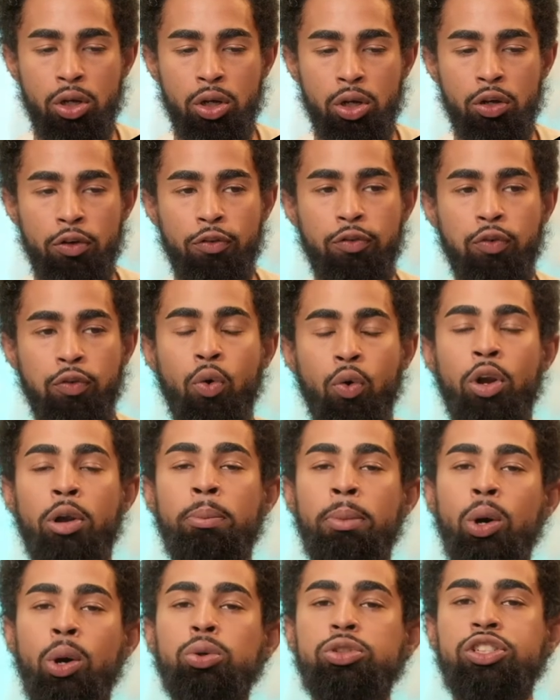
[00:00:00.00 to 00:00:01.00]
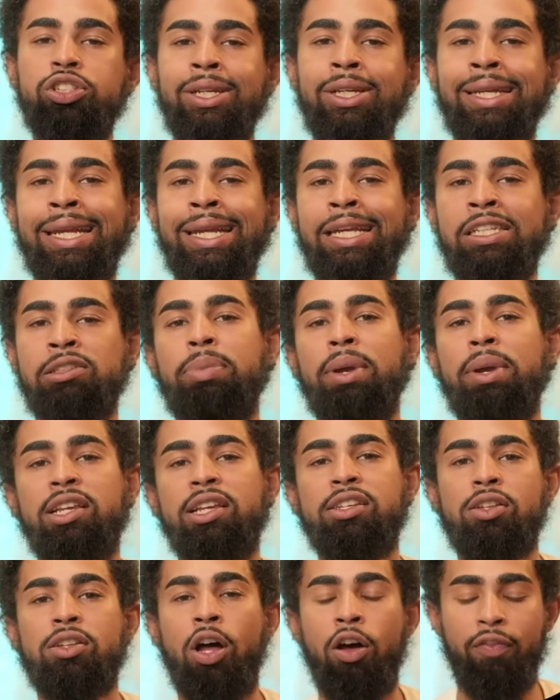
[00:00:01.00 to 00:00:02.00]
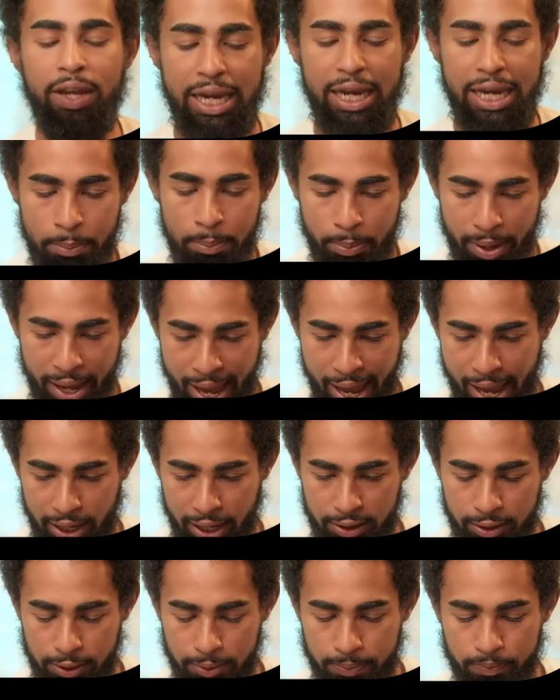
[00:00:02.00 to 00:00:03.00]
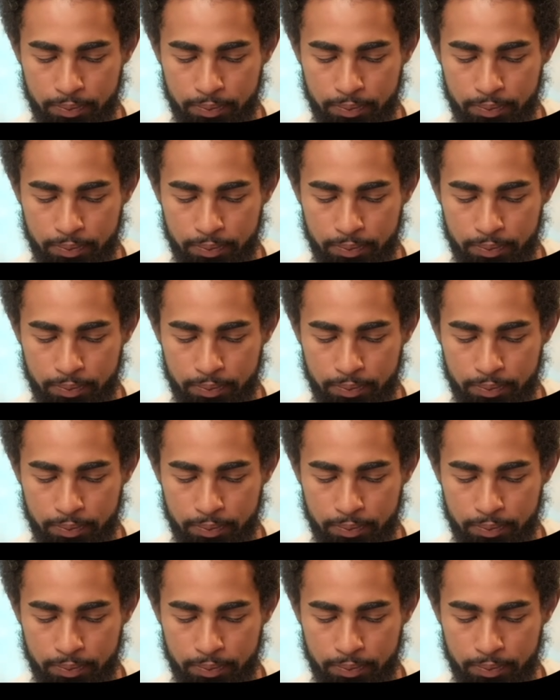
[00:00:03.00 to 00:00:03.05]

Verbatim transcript: for emotion is based off impact.